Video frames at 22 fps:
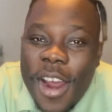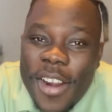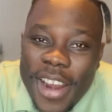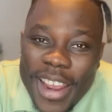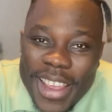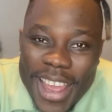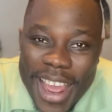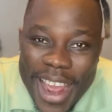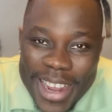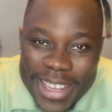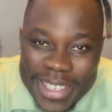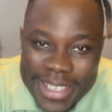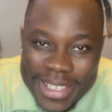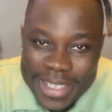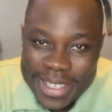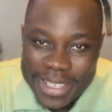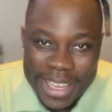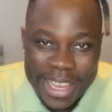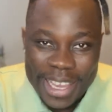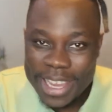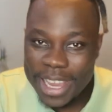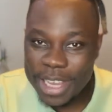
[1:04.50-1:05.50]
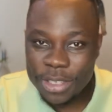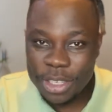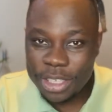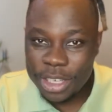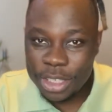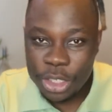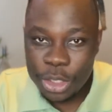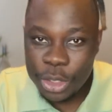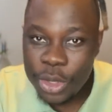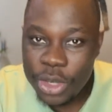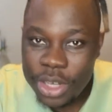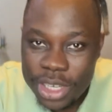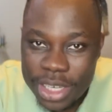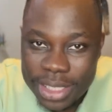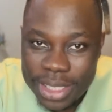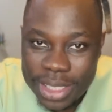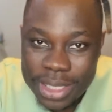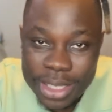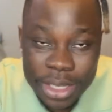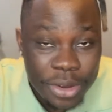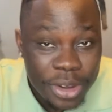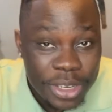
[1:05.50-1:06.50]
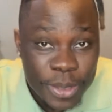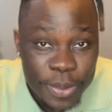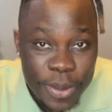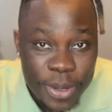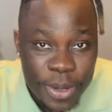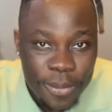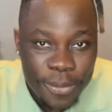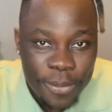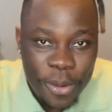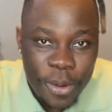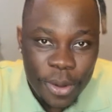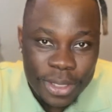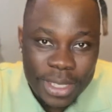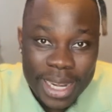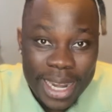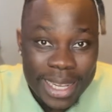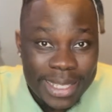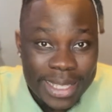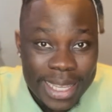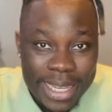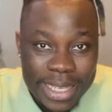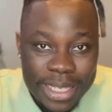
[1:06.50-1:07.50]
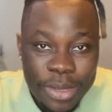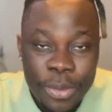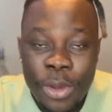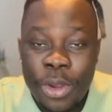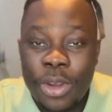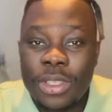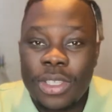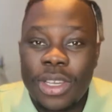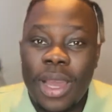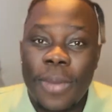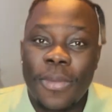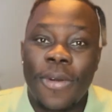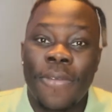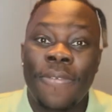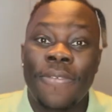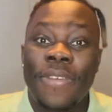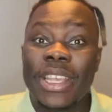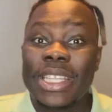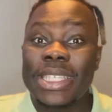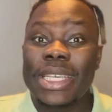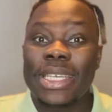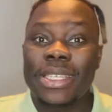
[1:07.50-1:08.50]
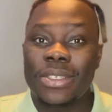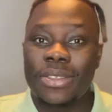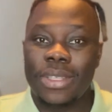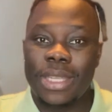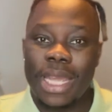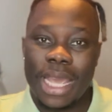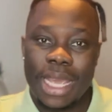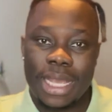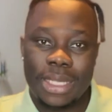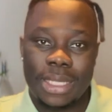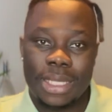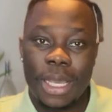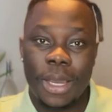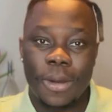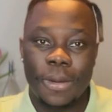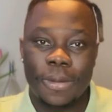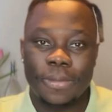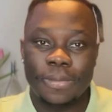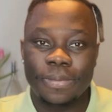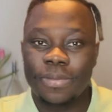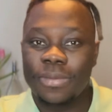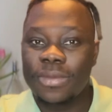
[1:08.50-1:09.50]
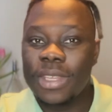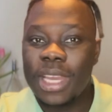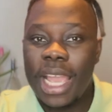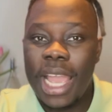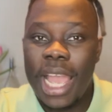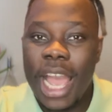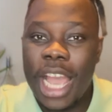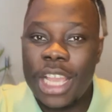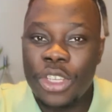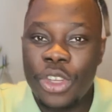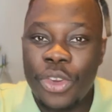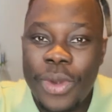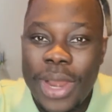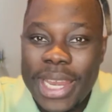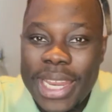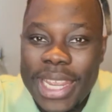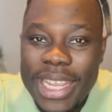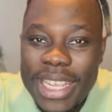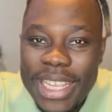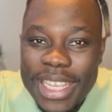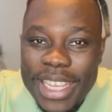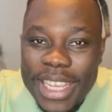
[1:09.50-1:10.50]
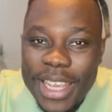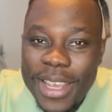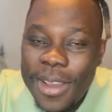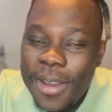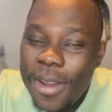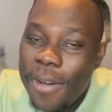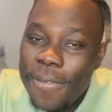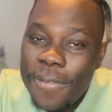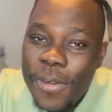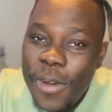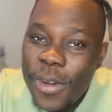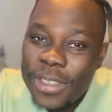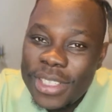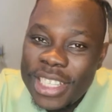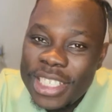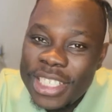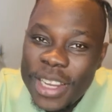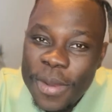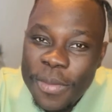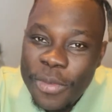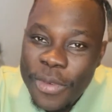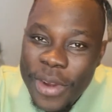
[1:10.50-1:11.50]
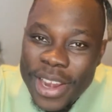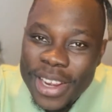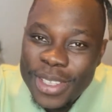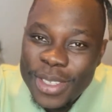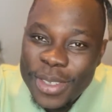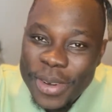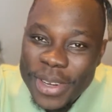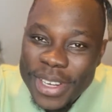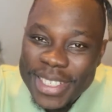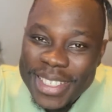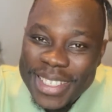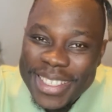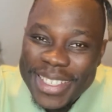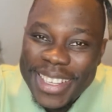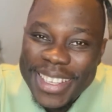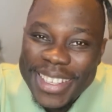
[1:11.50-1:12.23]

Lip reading: right, guys, in case you just tuned in, this is Crispin, of course, and I said we're going to talk about VISAS today. So, are you ready? Of course, let's jump right into it.